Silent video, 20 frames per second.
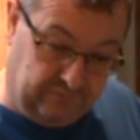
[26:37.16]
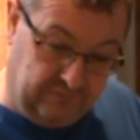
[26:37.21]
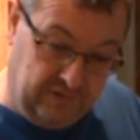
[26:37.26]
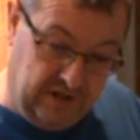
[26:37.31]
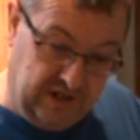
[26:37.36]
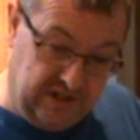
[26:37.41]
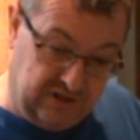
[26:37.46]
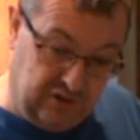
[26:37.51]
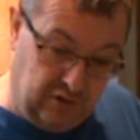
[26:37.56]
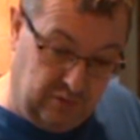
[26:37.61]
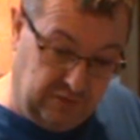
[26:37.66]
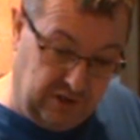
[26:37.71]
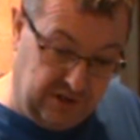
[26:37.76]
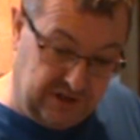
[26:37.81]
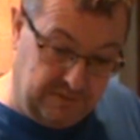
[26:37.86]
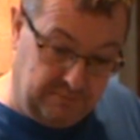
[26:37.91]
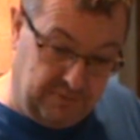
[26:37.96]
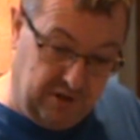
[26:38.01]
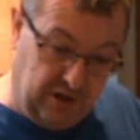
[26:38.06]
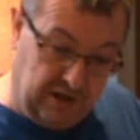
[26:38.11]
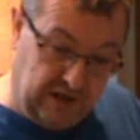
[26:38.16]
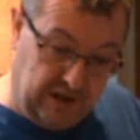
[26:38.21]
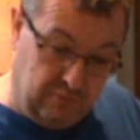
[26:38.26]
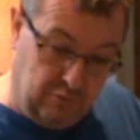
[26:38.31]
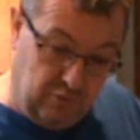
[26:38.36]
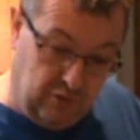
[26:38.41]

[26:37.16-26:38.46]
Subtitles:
It's dubbed as the Berlin